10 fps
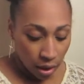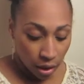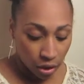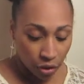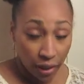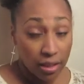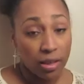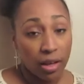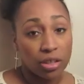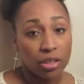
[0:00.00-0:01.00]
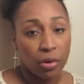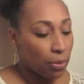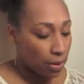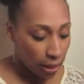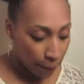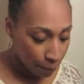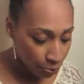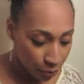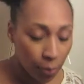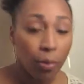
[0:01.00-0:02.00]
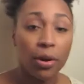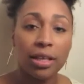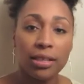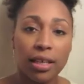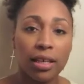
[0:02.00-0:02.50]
The strands are. So anyways, point is,